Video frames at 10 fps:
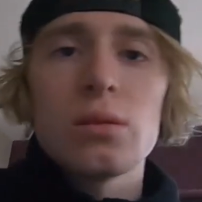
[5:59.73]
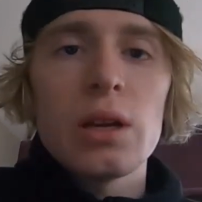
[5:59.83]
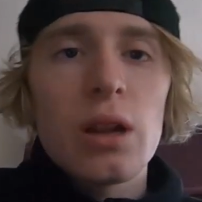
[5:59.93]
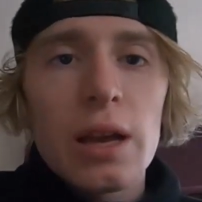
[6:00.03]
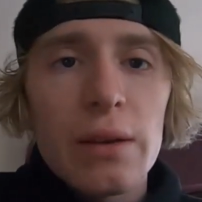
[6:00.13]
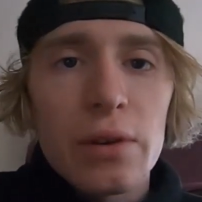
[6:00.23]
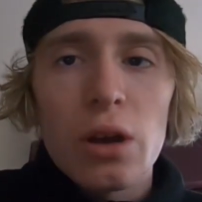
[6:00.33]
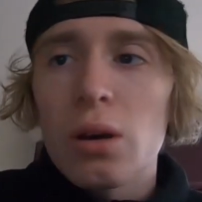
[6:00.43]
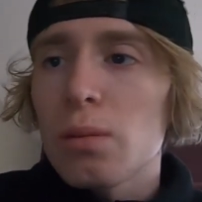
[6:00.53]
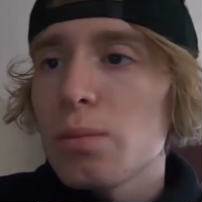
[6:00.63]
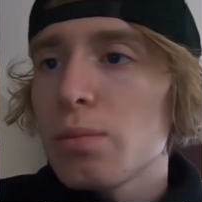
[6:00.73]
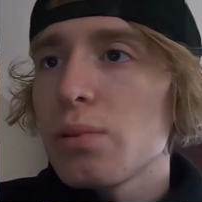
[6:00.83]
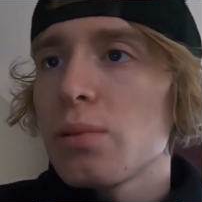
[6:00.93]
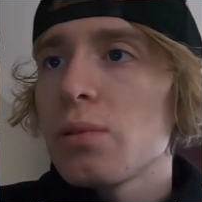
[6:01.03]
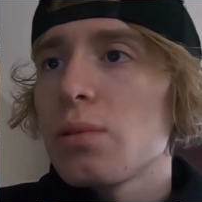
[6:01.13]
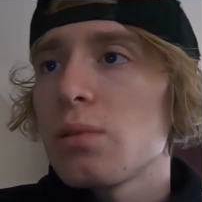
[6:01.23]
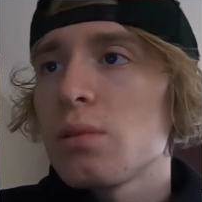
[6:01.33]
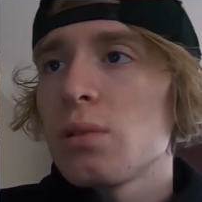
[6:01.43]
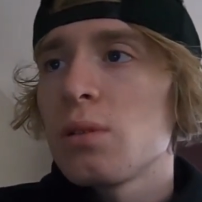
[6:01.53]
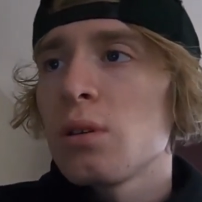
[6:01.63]
They're not giving up.
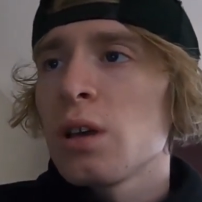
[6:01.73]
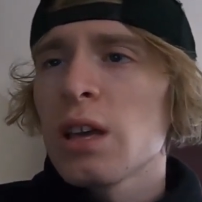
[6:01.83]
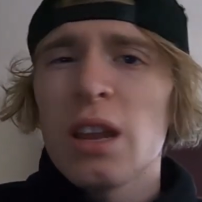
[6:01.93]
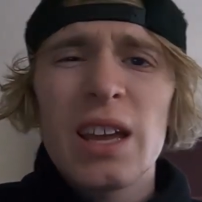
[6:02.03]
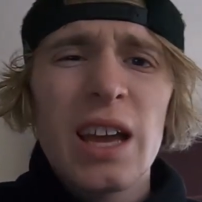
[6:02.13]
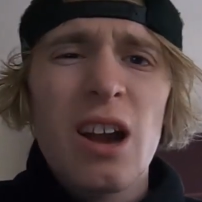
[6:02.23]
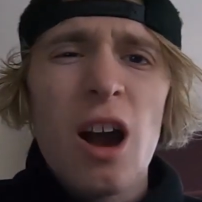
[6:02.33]
Can I get